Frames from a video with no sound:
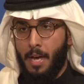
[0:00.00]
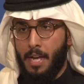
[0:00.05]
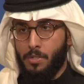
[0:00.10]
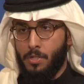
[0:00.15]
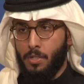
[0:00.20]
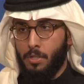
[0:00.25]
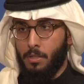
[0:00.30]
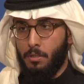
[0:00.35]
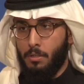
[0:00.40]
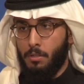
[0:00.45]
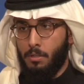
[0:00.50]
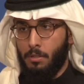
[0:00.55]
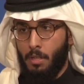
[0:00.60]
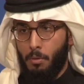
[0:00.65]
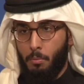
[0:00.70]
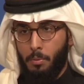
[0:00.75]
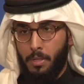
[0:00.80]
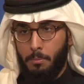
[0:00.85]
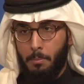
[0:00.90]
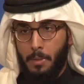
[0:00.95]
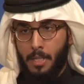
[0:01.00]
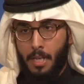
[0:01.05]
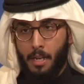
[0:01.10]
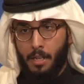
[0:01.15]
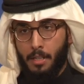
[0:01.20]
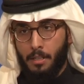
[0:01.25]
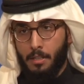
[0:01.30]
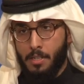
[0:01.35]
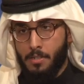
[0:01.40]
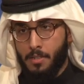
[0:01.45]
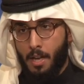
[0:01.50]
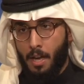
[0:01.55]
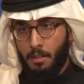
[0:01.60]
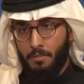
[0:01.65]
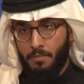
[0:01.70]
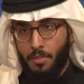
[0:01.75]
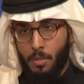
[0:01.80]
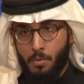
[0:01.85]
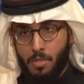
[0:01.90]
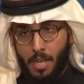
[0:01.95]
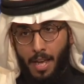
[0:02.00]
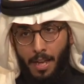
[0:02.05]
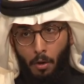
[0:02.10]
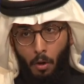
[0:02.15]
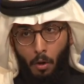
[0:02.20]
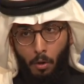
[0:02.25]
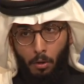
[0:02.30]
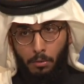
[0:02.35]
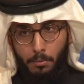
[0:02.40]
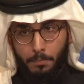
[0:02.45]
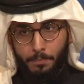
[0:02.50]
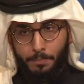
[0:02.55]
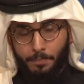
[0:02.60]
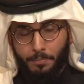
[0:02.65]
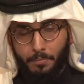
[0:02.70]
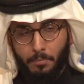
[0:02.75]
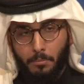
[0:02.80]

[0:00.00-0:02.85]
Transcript: imagined that we'd be getting these kind of views at all.